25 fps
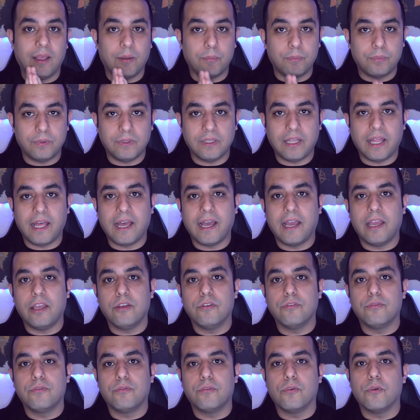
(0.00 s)
apply
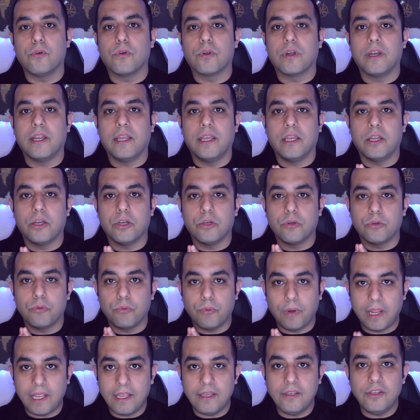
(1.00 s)
for a
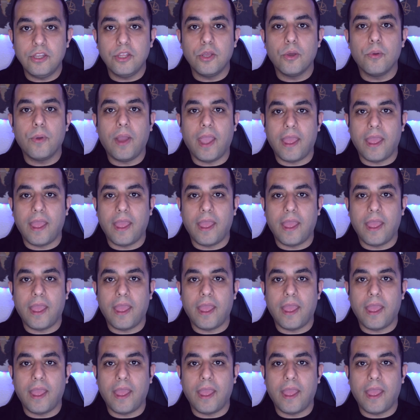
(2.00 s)
radio